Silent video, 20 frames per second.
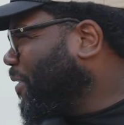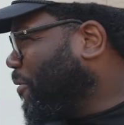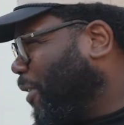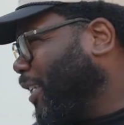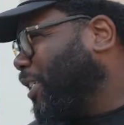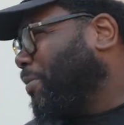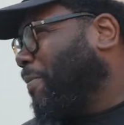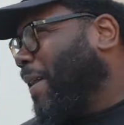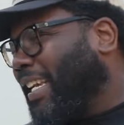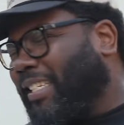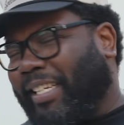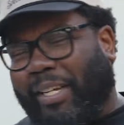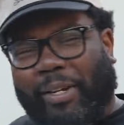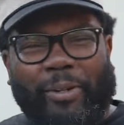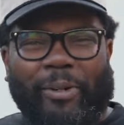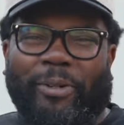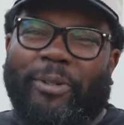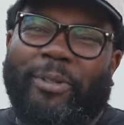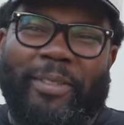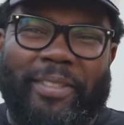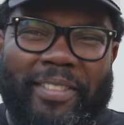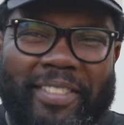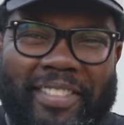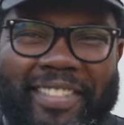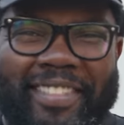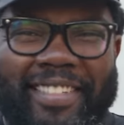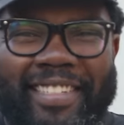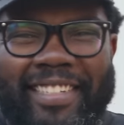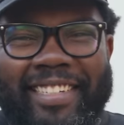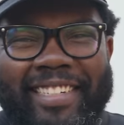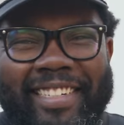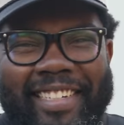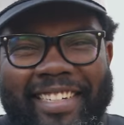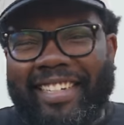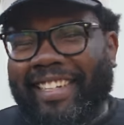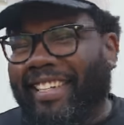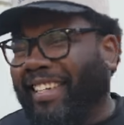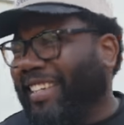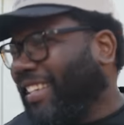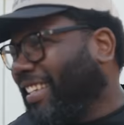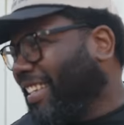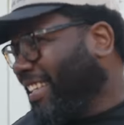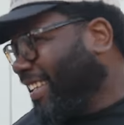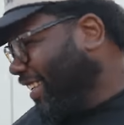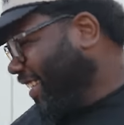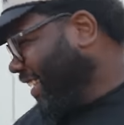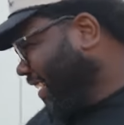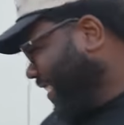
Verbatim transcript: which makes it cool. Those are